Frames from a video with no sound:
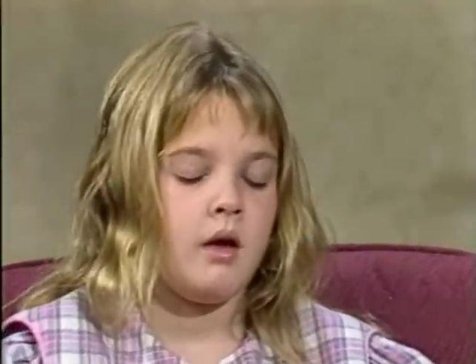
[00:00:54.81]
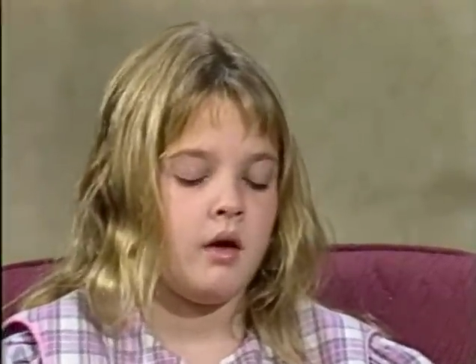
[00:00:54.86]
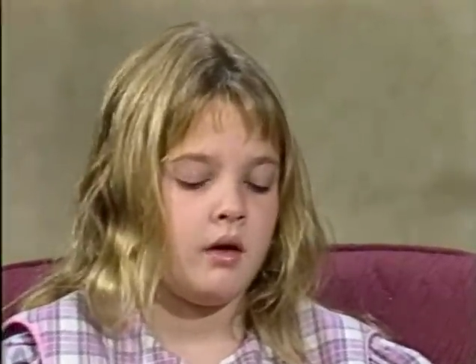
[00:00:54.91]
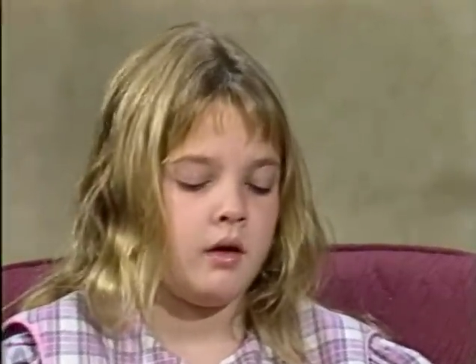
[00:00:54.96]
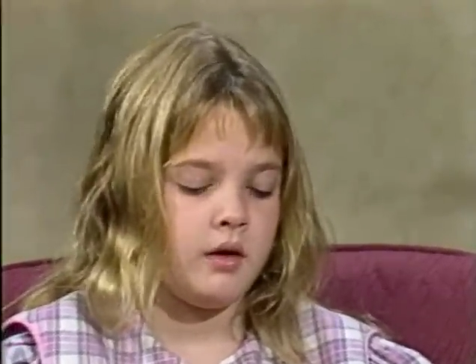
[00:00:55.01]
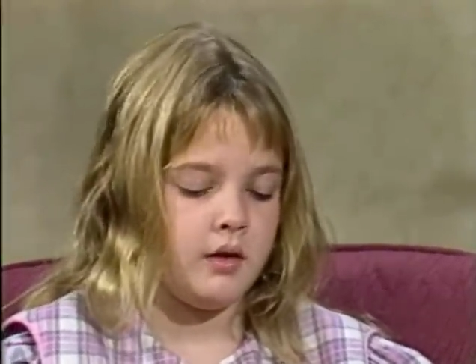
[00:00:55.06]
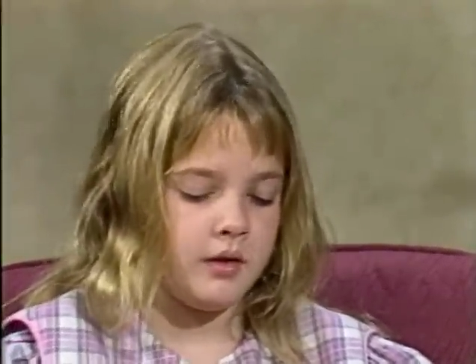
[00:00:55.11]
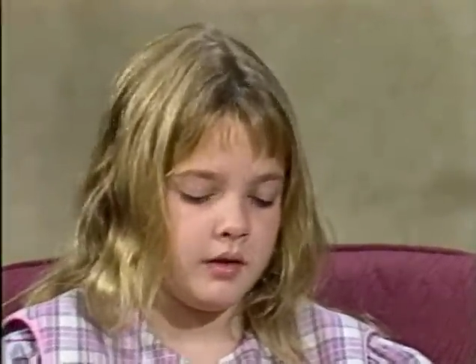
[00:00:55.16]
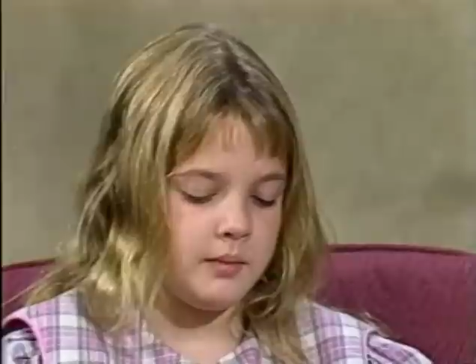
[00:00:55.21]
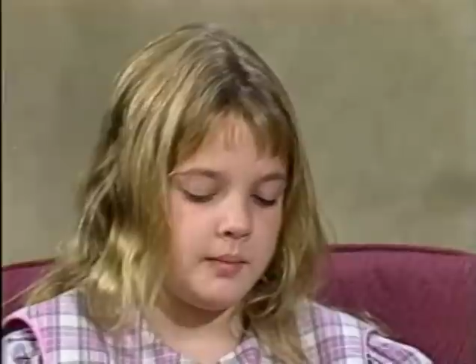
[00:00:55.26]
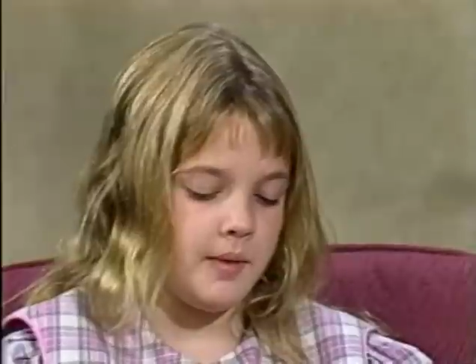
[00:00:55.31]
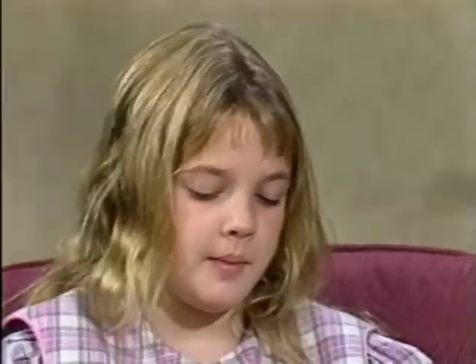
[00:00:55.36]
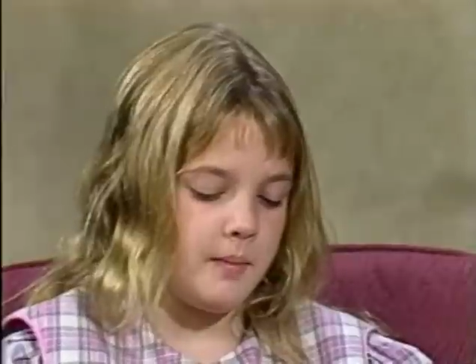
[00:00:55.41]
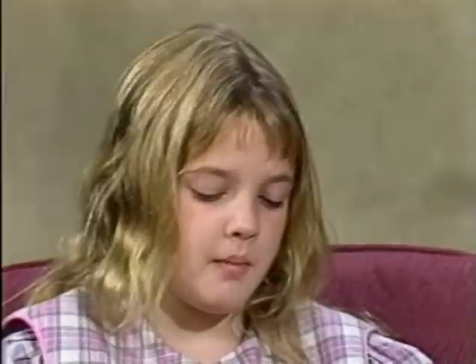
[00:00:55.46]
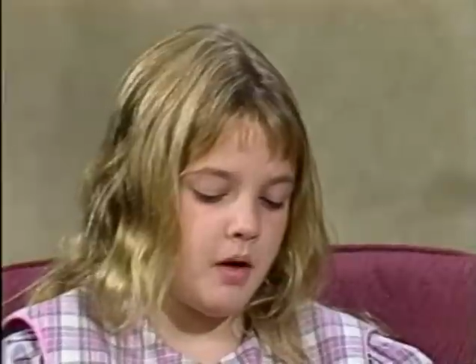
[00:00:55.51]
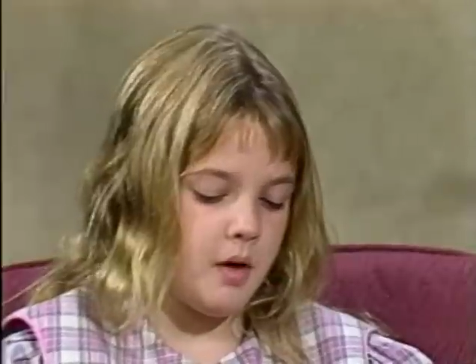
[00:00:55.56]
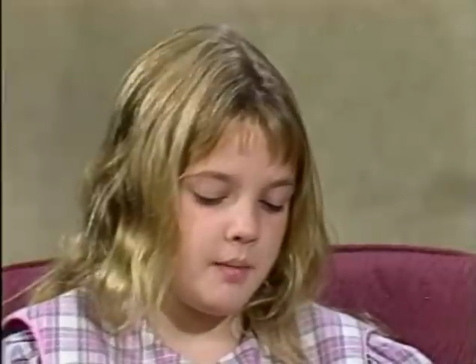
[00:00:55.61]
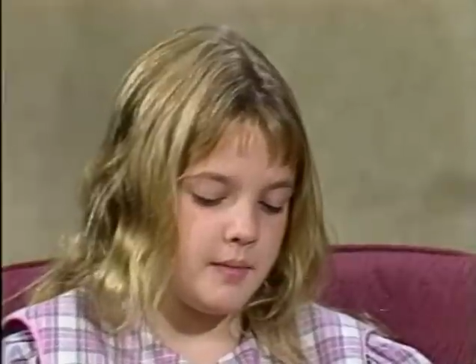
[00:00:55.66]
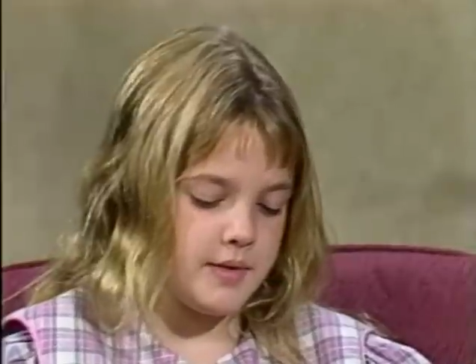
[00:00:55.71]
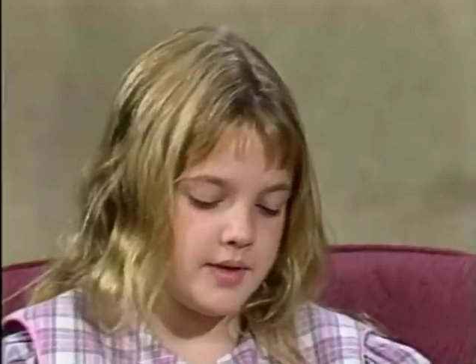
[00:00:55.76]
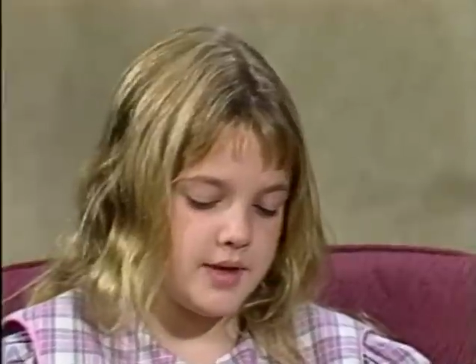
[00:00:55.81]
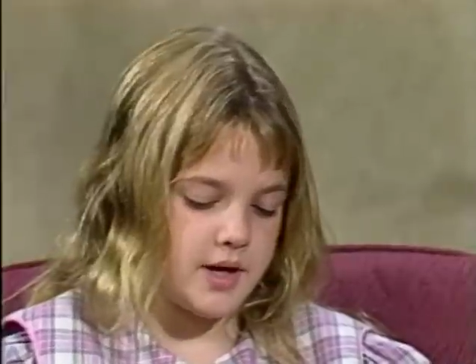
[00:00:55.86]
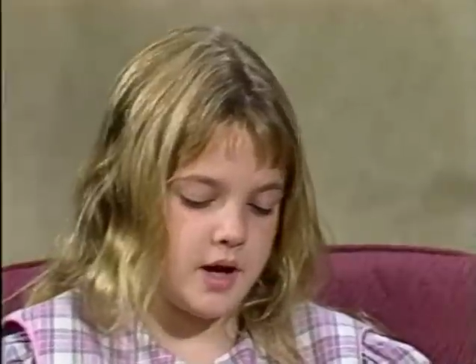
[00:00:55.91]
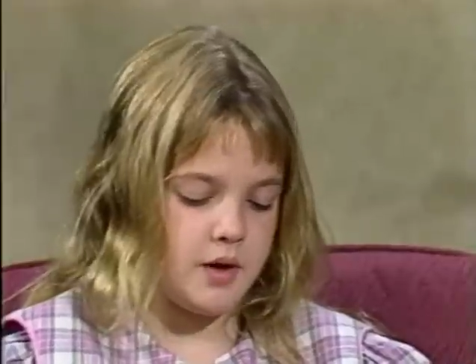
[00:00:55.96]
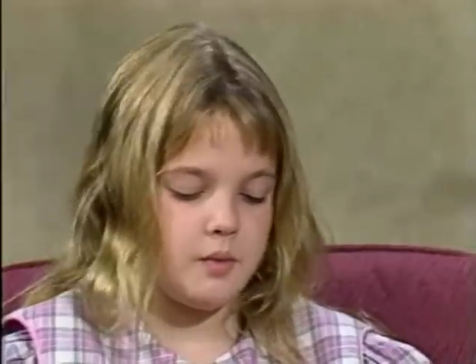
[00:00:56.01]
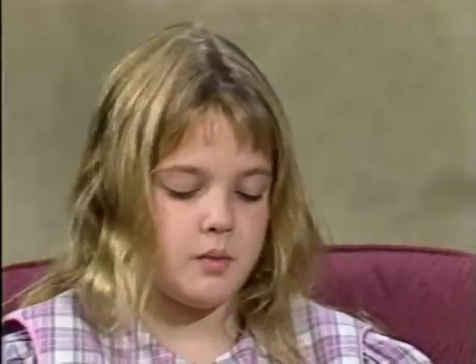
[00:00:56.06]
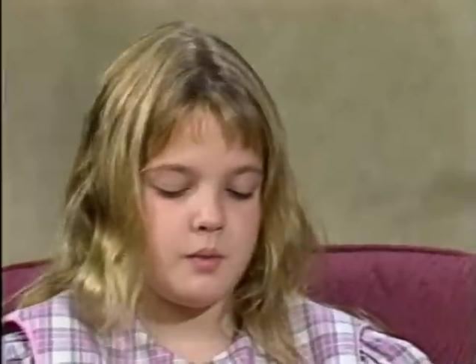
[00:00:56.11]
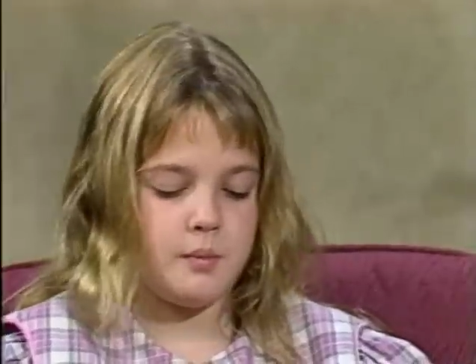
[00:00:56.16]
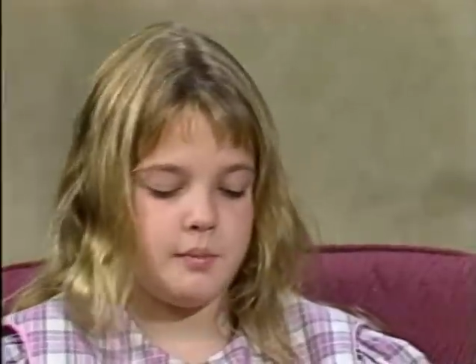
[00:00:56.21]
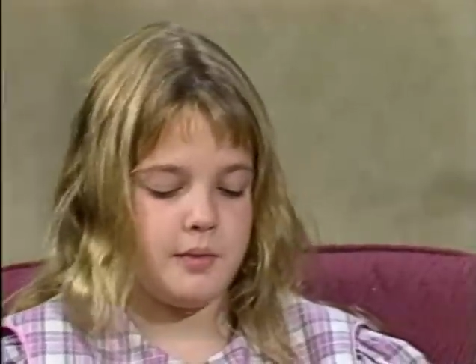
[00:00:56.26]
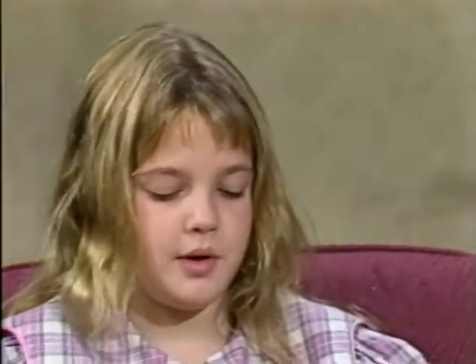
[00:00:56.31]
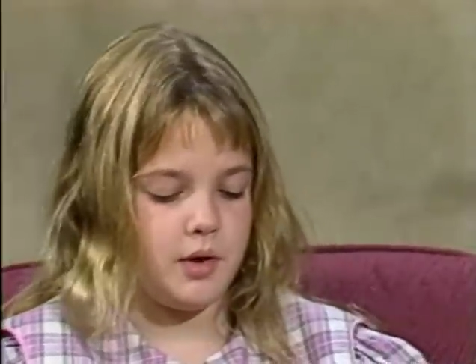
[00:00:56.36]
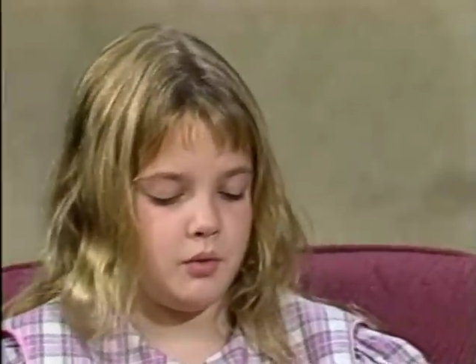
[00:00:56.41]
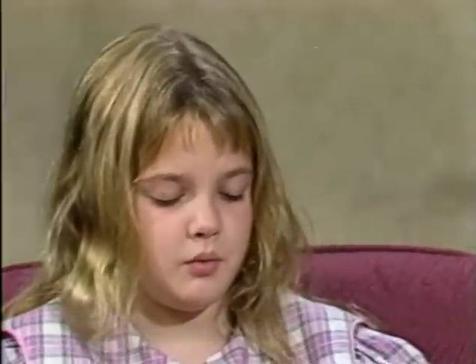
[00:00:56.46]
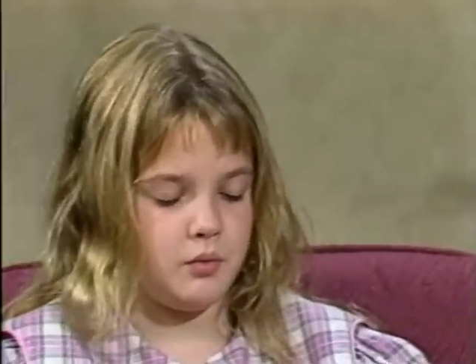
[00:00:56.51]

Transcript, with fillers: because um, my mom and dad were being